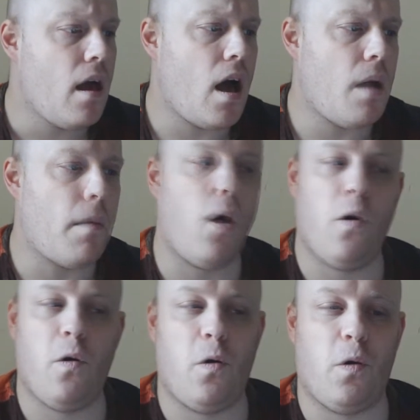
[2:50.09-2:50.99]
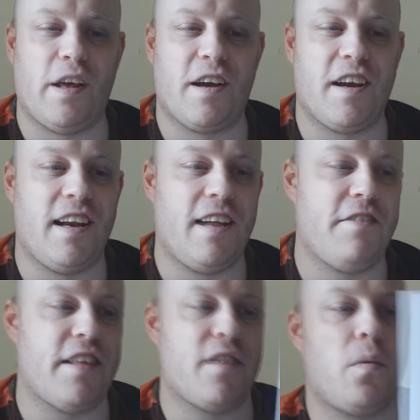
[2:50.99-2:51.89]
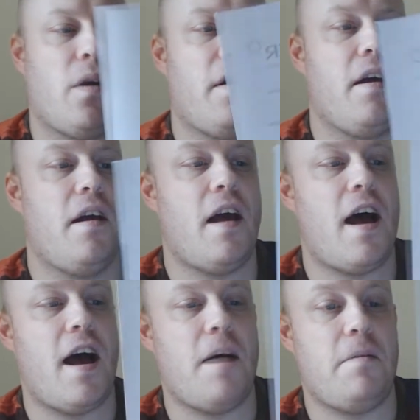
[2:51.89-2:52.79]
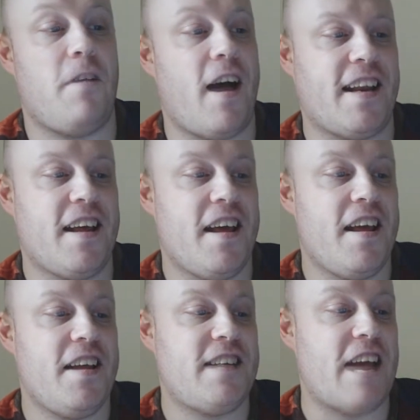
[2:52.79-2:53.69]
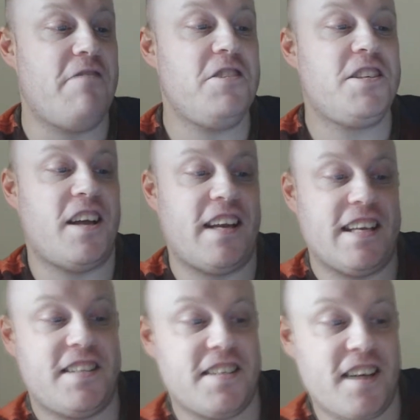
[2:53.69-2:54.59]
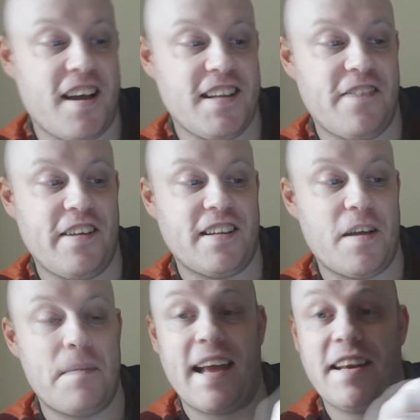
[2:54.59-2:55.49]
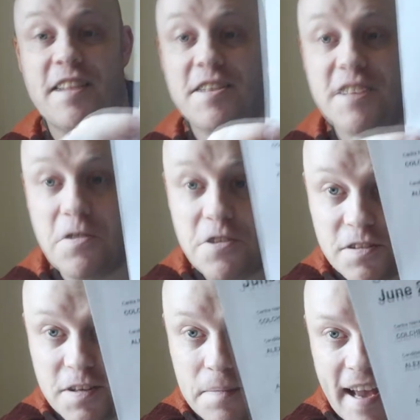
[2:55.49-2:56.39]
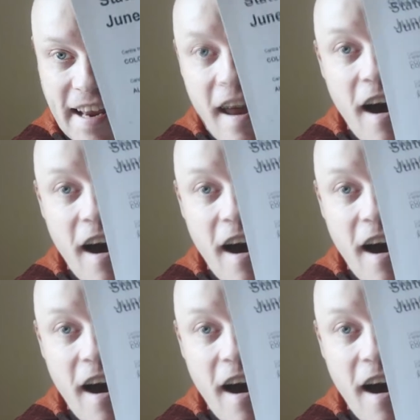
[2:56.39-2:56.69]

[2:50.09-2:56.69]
Oh, you're gonna love this one. Right. General studies, the scientific domain and the social domain,